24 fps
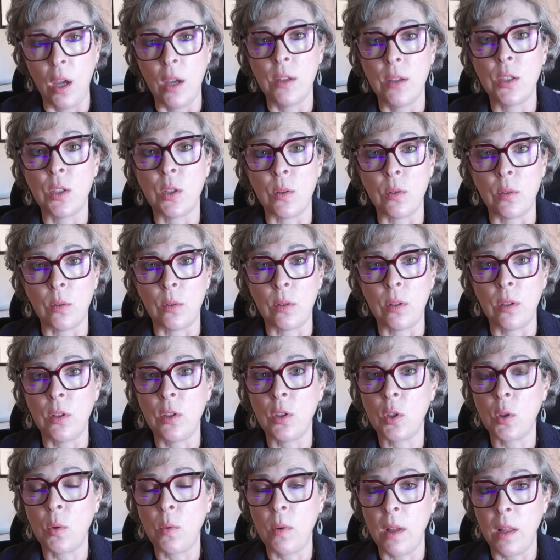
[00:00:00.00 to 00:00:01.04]
So in order to
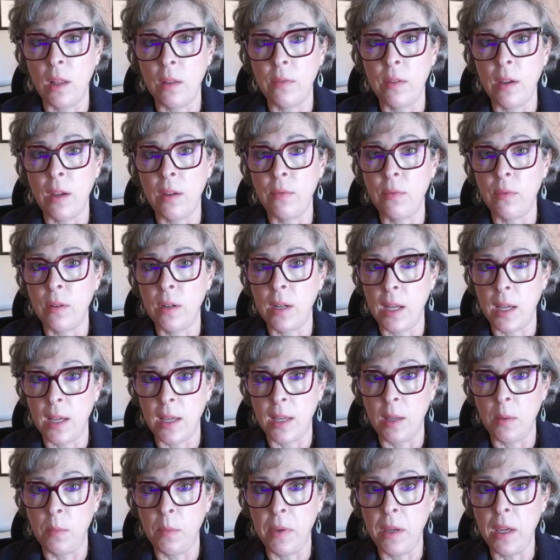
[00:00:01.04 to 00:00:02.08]
qualify for an
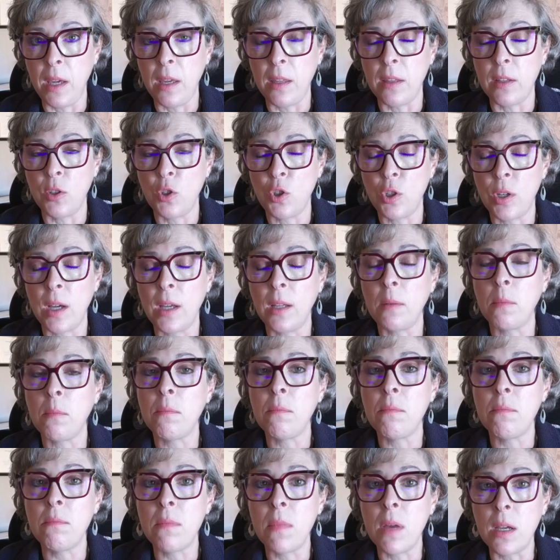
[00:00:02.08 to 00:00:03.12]
IEP, the child
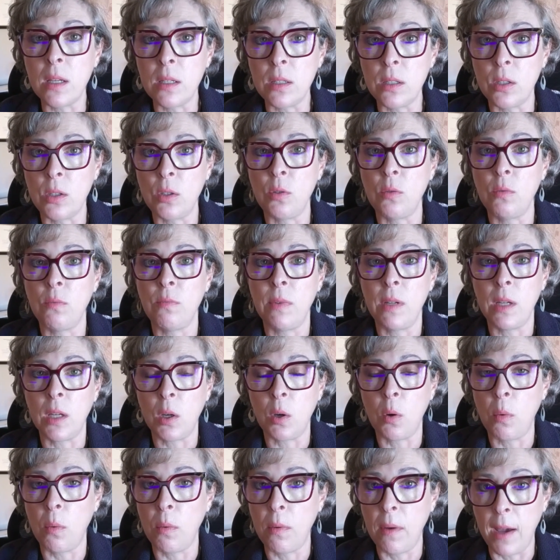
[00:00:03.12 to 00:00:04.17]
must
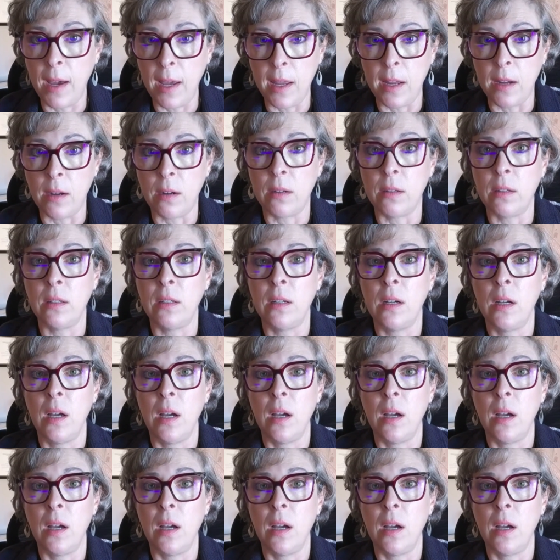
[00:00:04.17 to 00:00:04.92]
require